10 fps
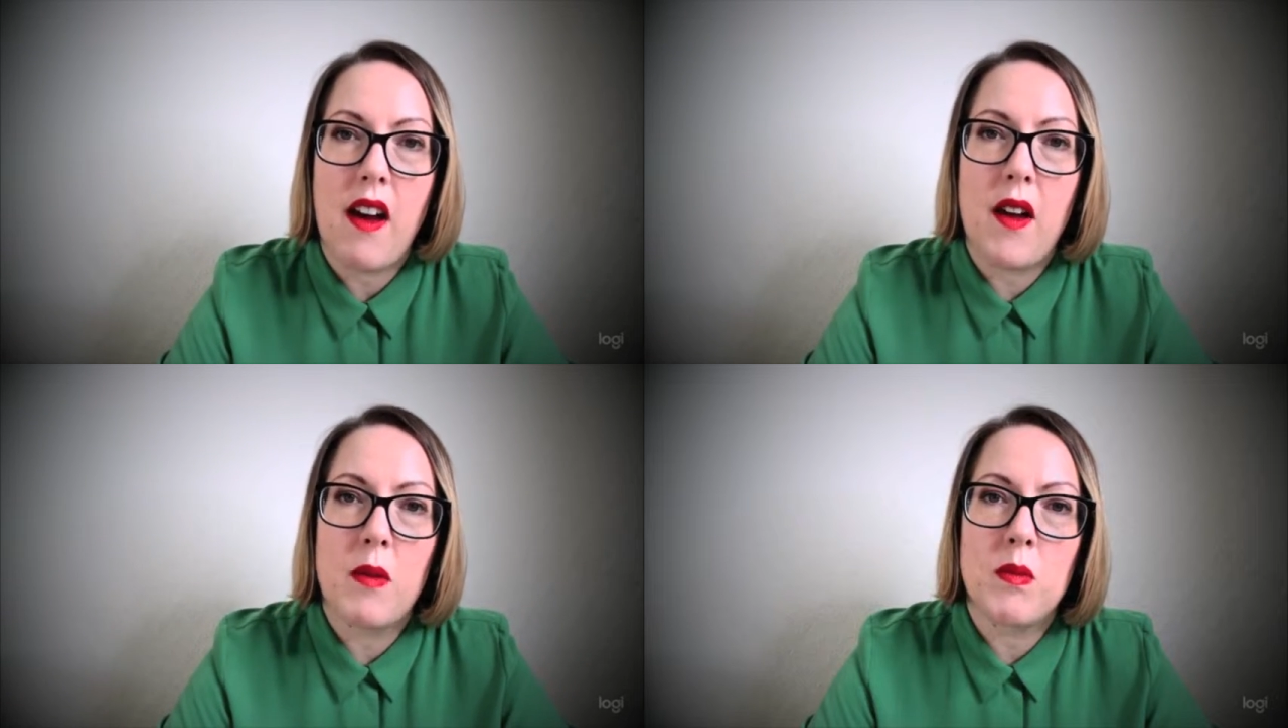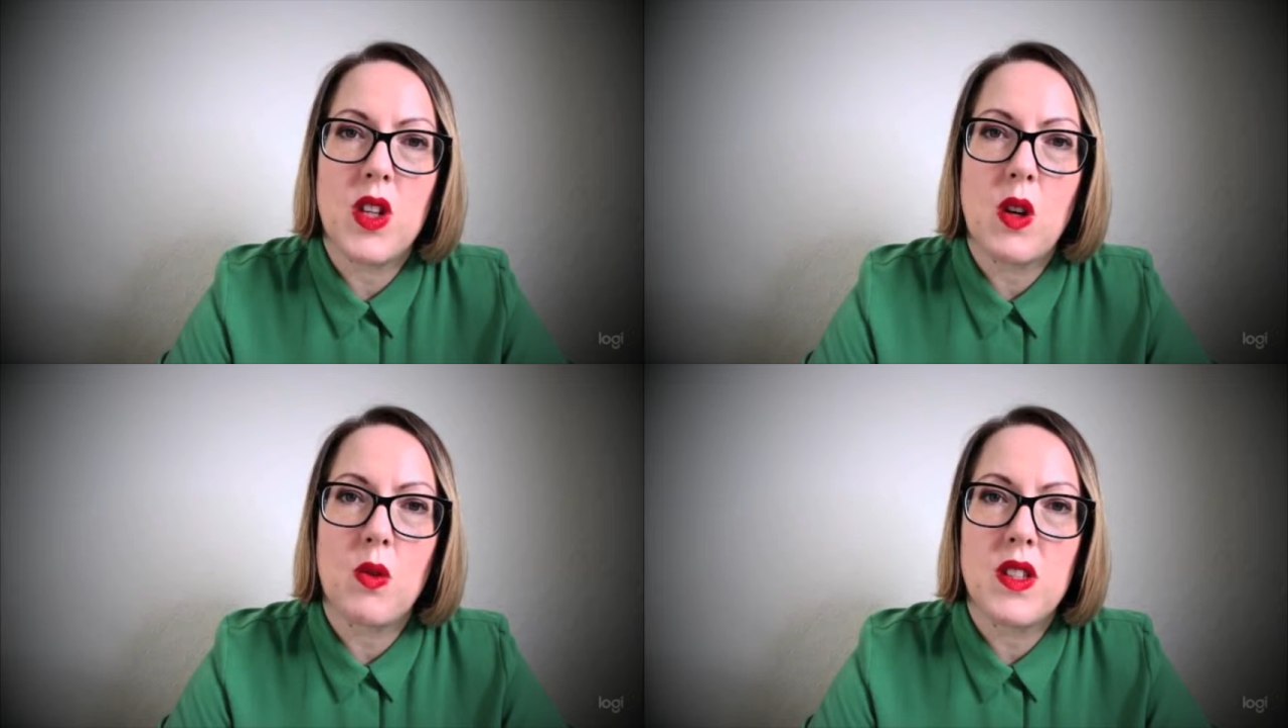
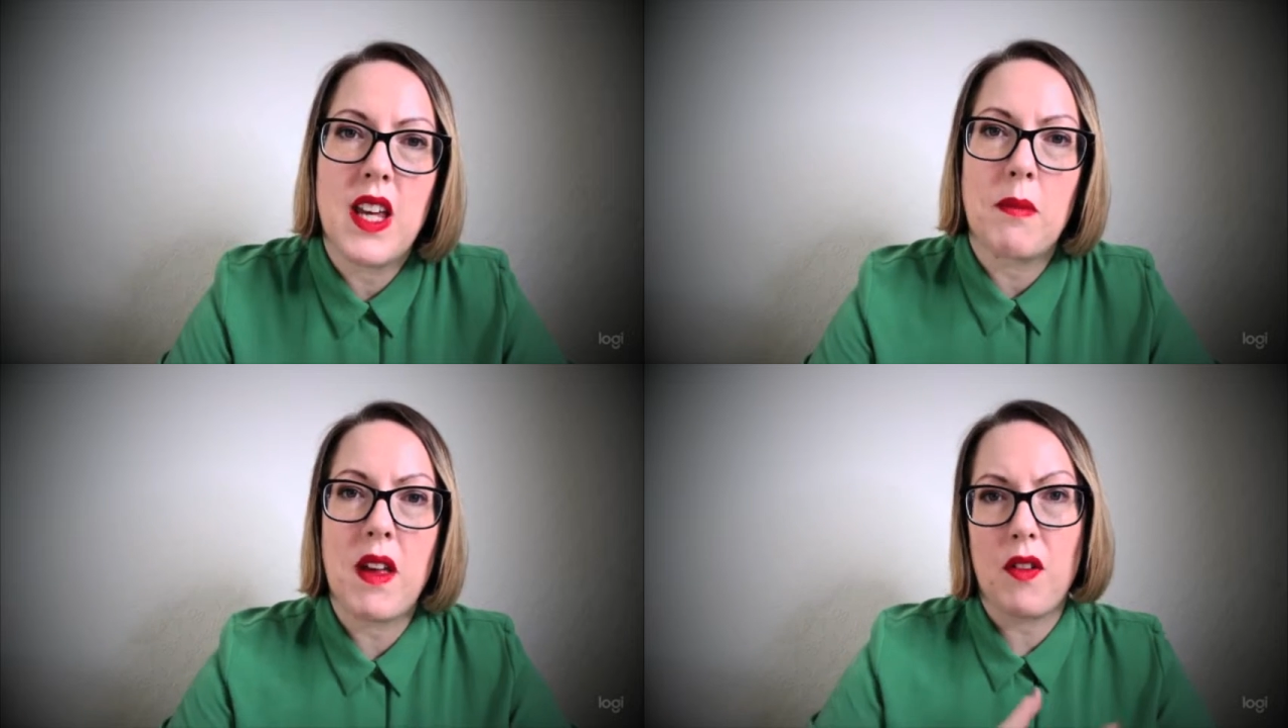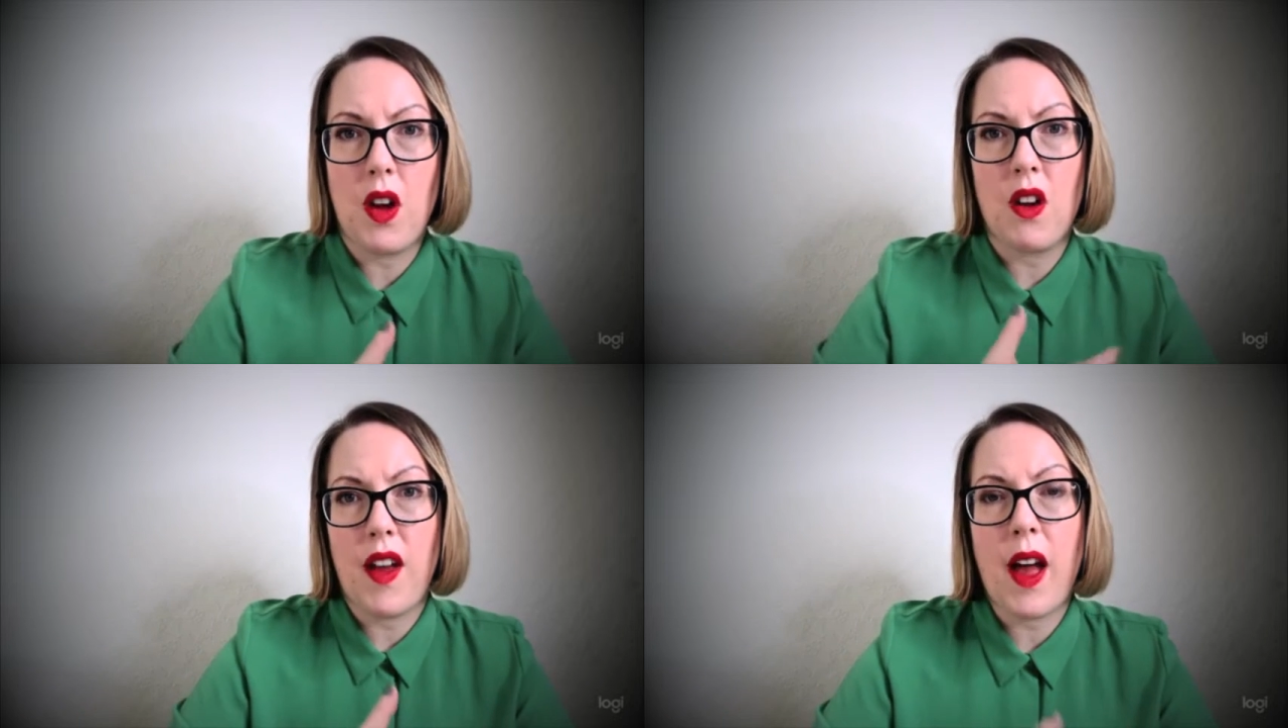to your team that have
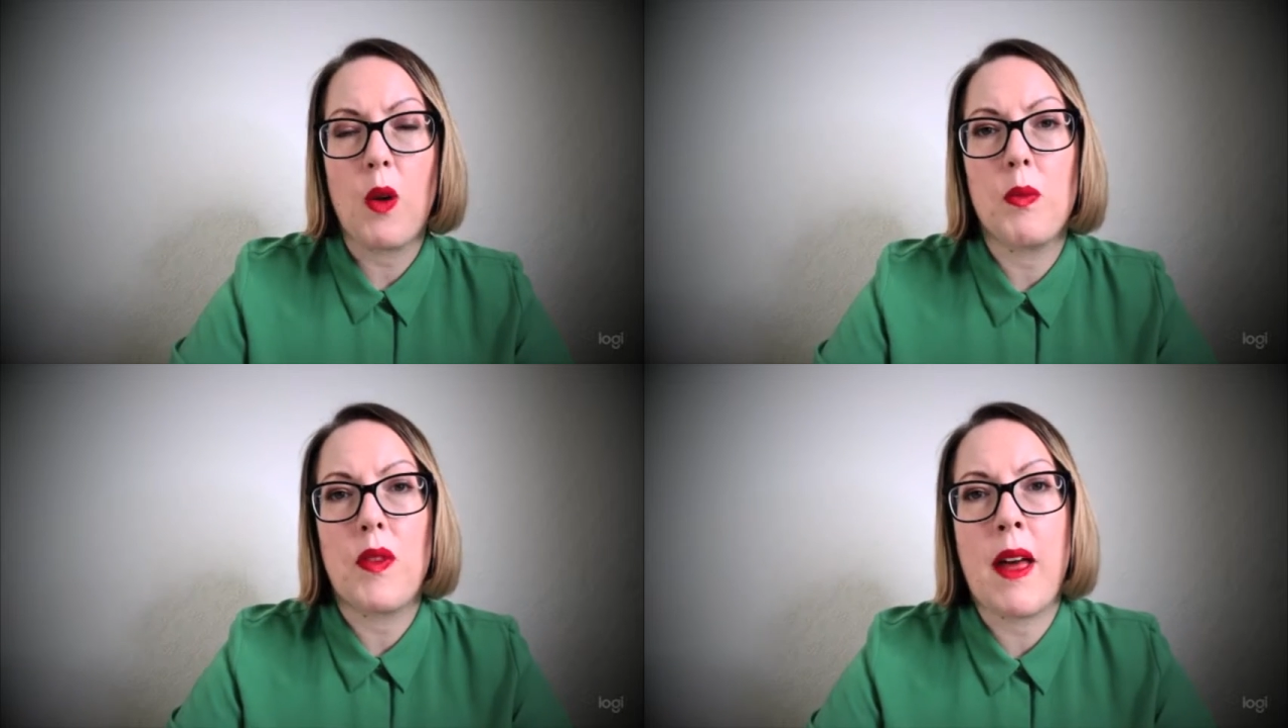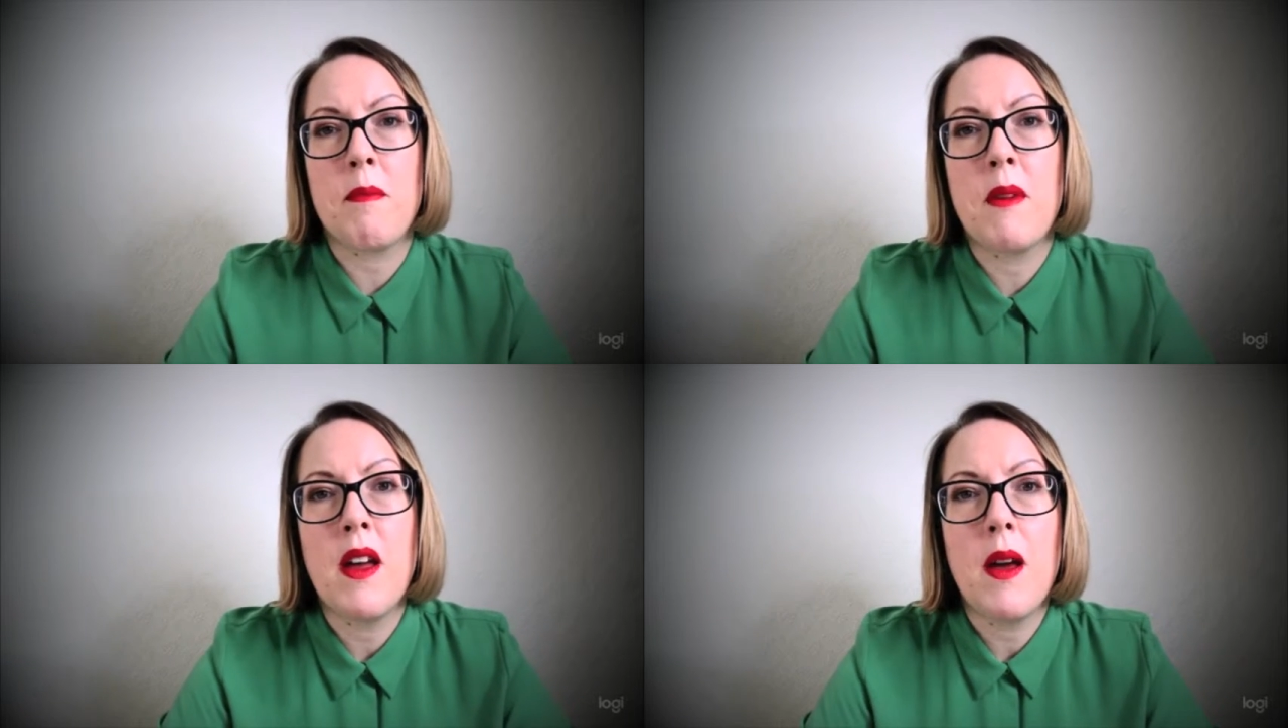kind of helped
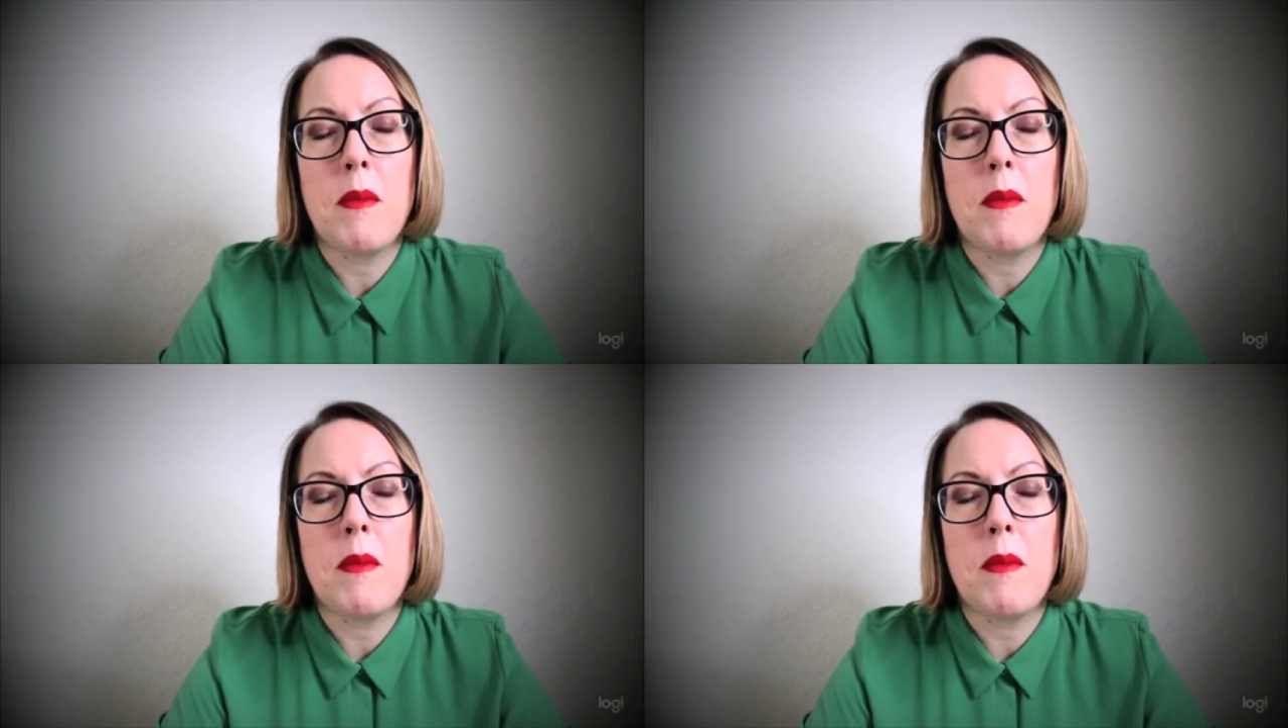them